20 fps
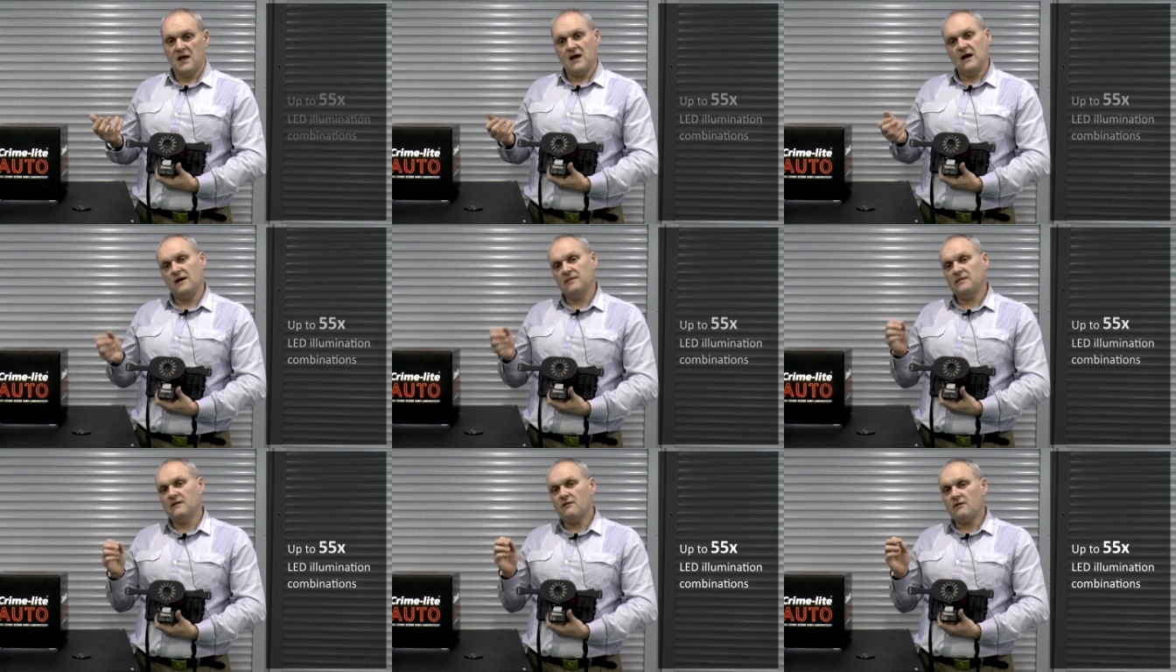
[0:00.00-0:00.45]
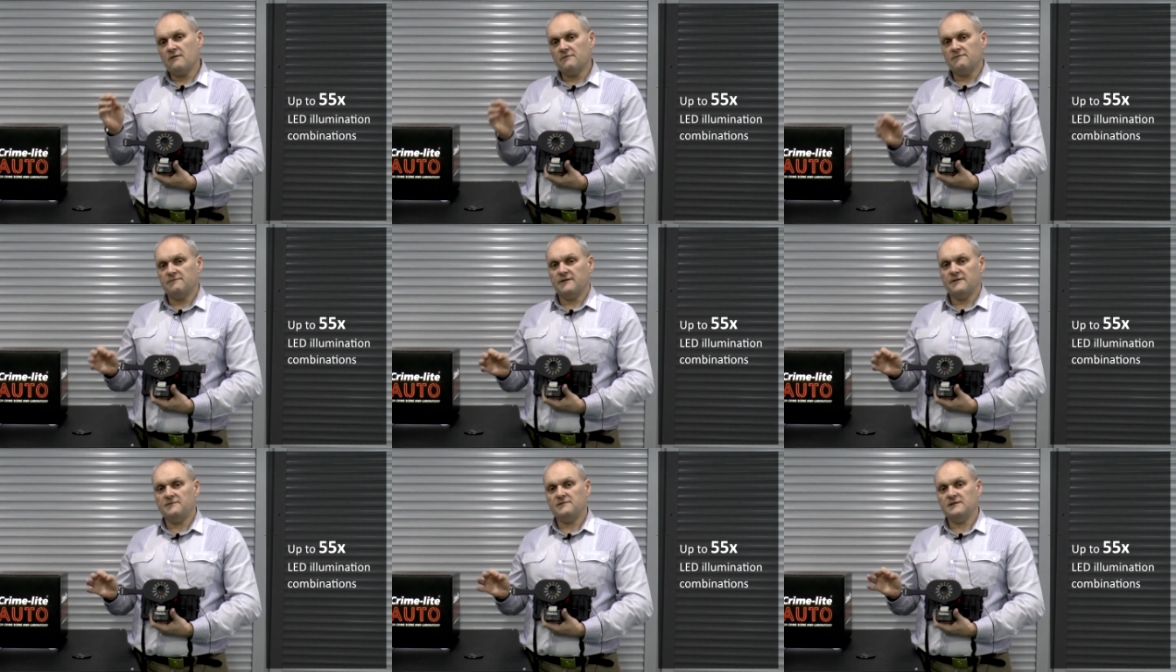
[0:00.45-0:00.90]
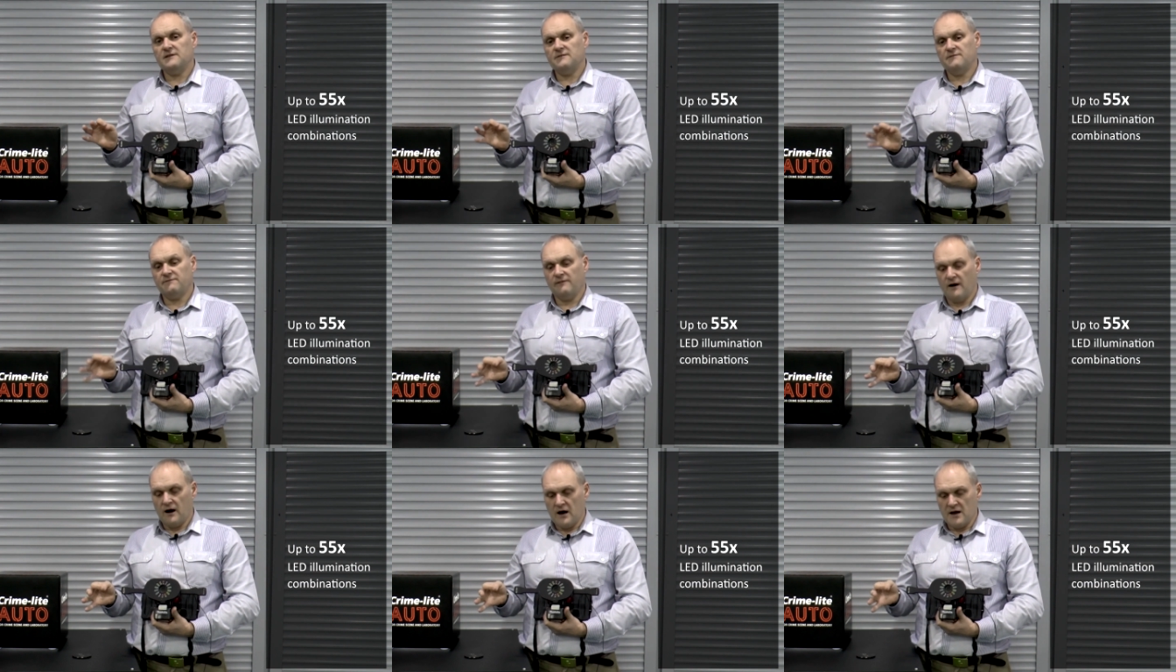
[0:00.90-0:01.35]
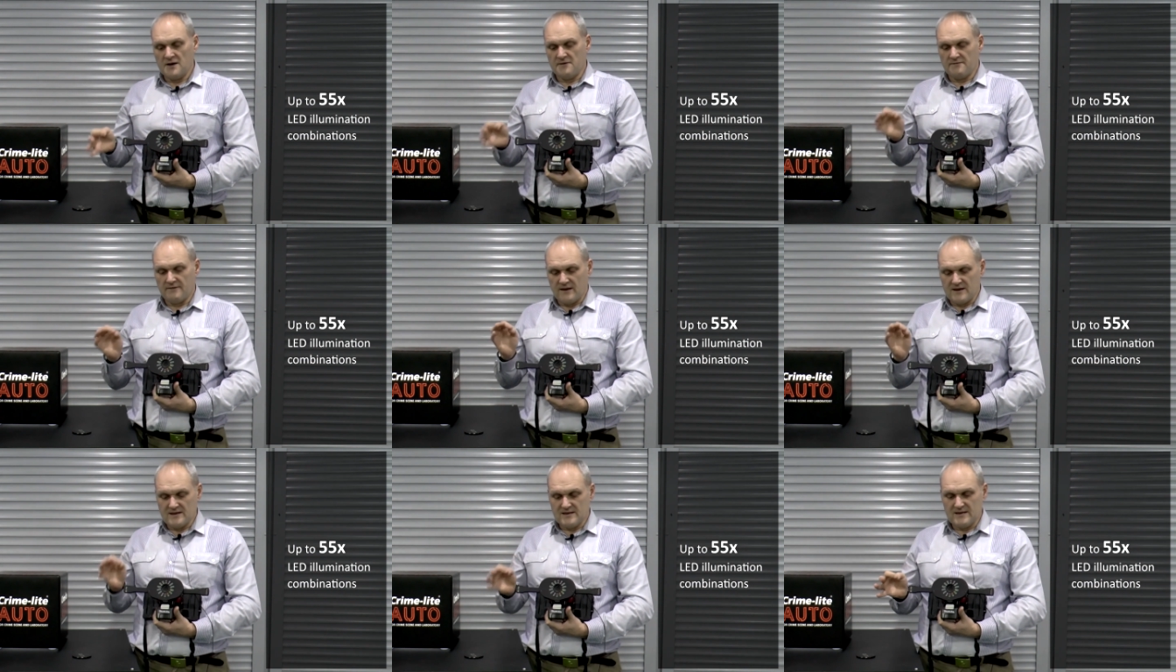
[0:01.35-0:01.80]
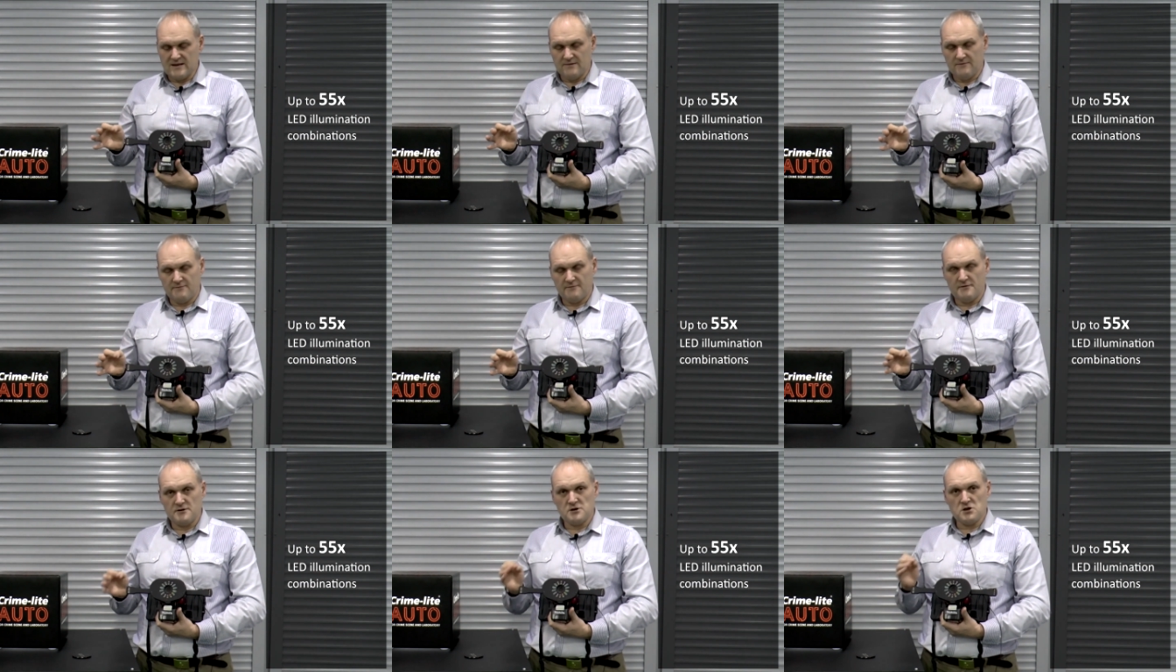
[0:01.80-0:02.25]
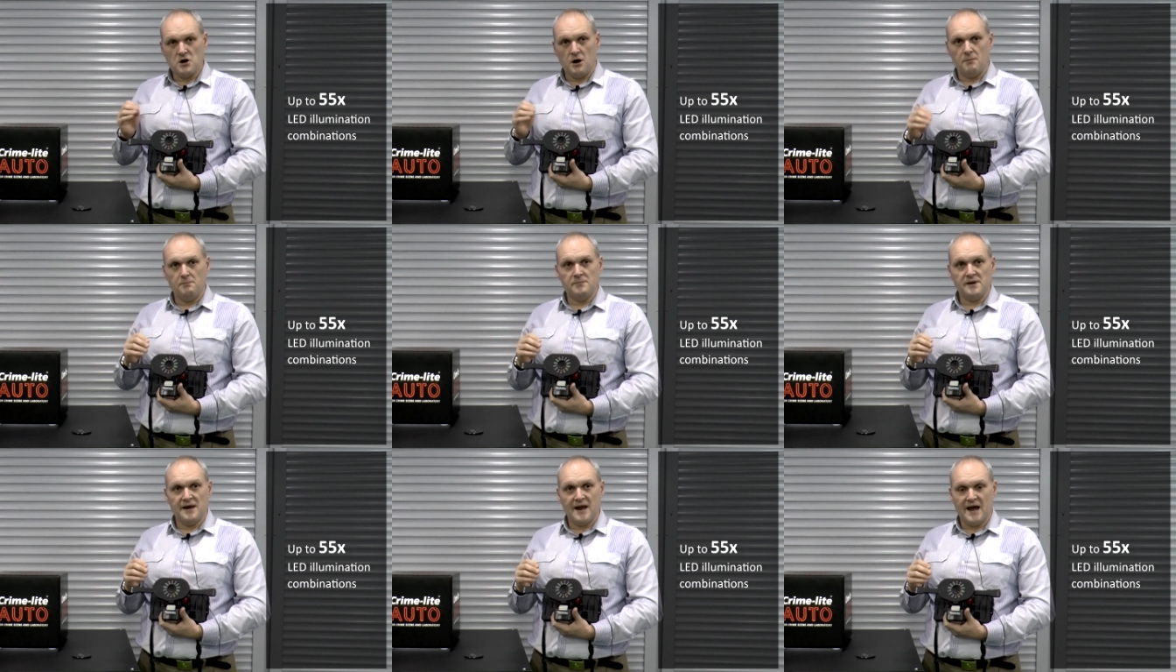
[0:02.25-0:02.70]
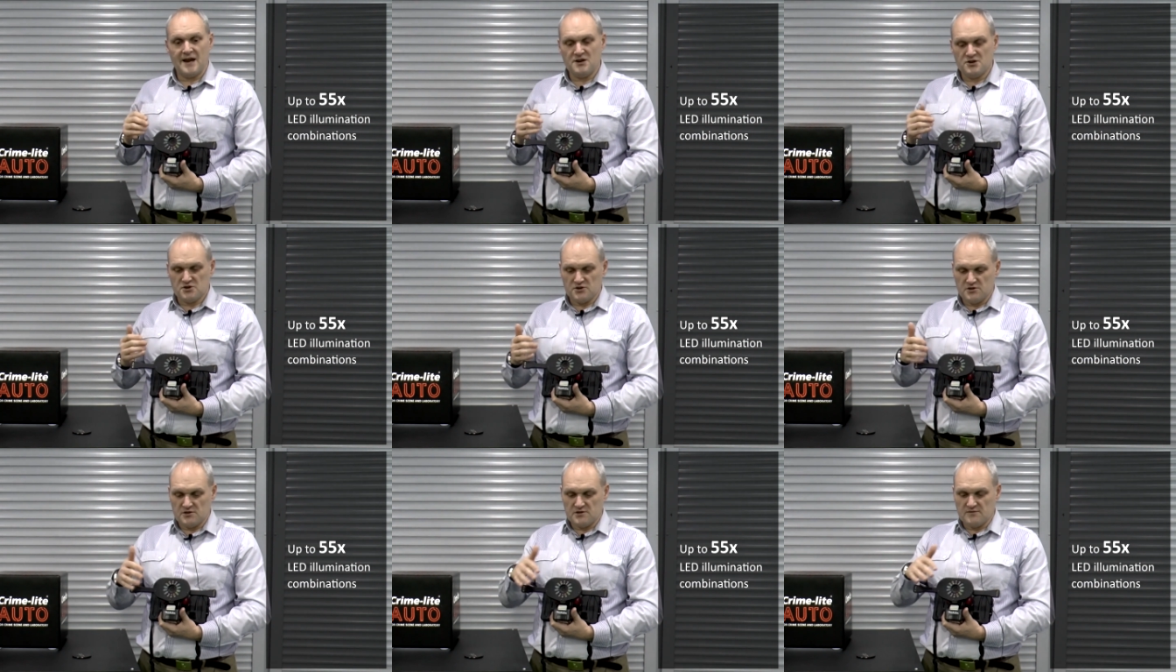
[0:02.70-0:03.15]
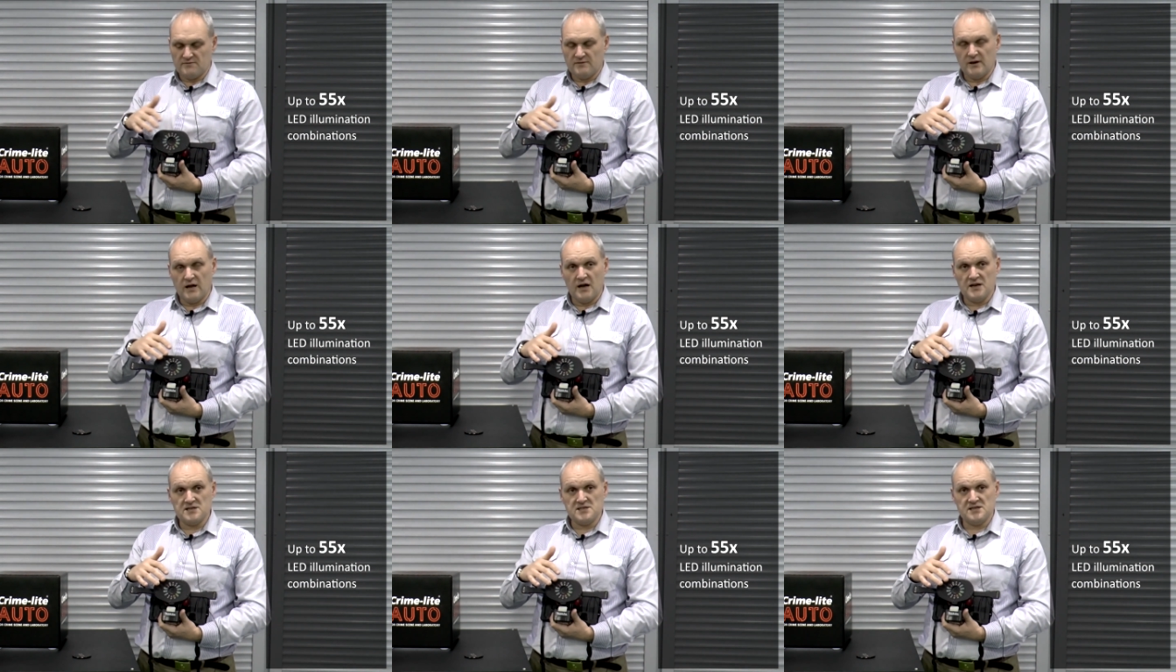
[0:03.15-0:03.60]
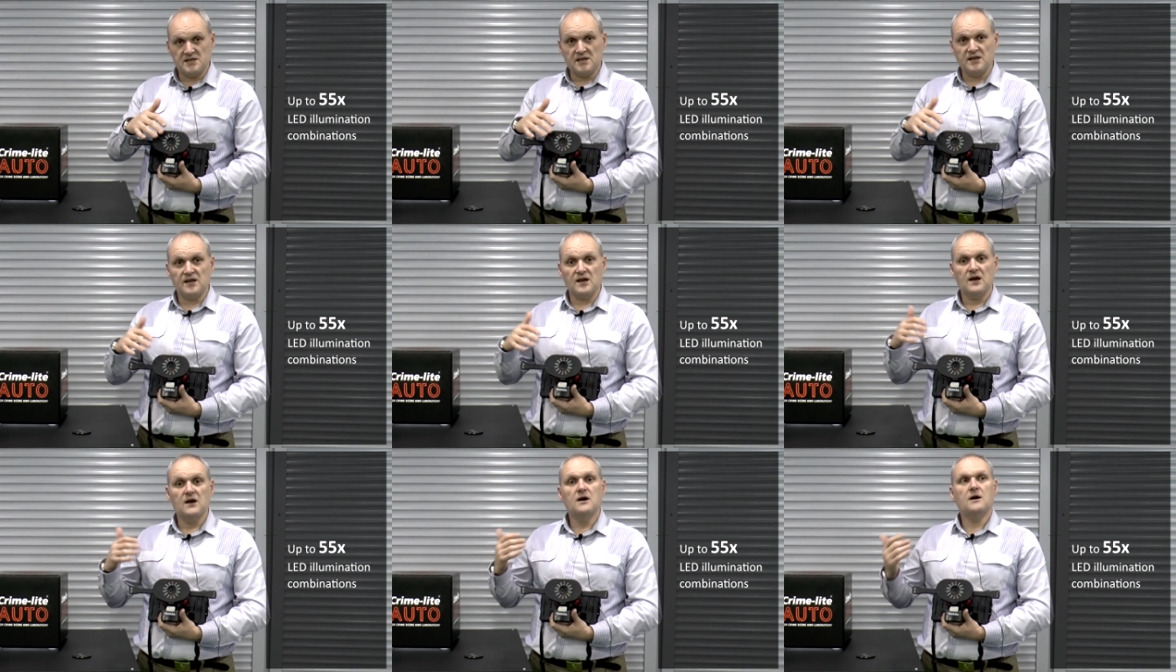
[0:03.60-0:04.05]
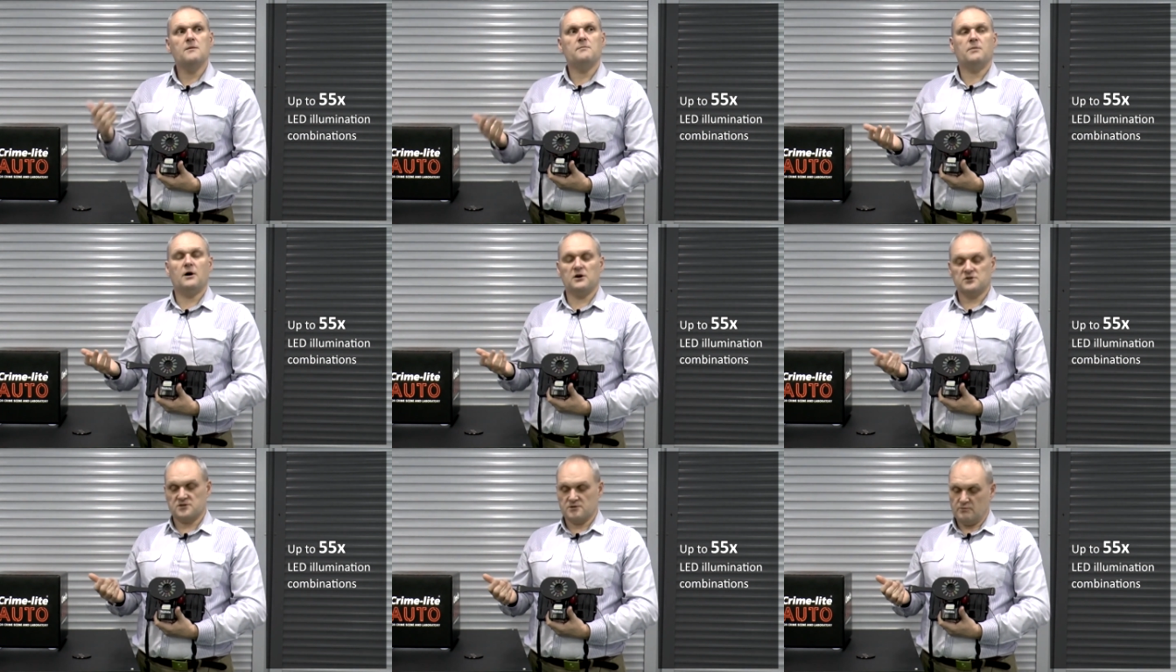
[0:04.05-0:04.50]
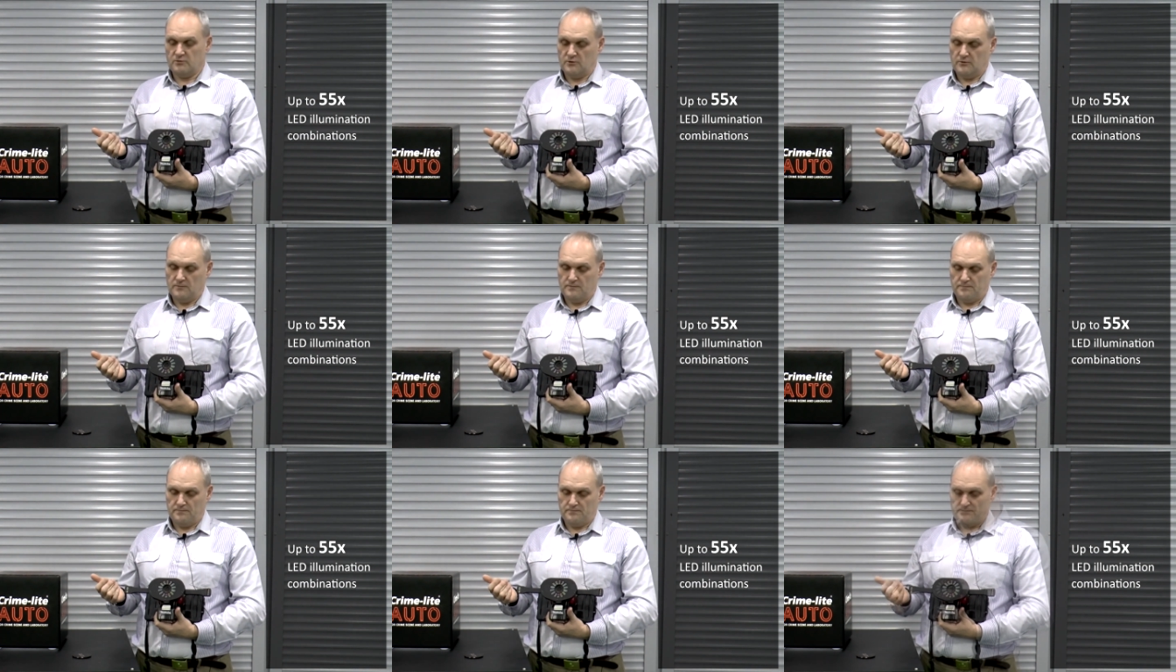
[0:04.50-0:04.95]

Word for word: And there are 55 different combinations of lighting possible.